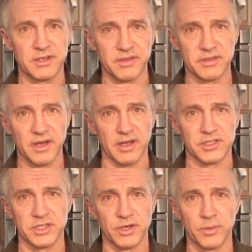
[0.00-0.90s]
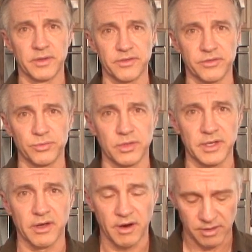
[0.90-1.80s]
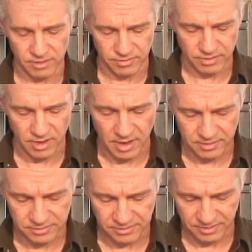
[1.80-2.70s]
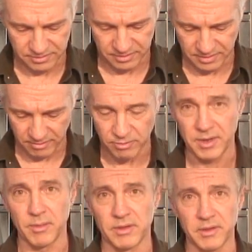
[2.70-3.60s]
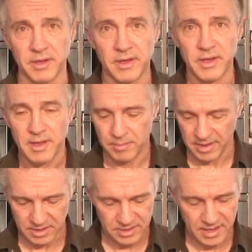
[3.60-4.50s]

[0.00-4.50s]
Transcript: to the touch. You don't want those really hard avocados, else you'll never be able to make it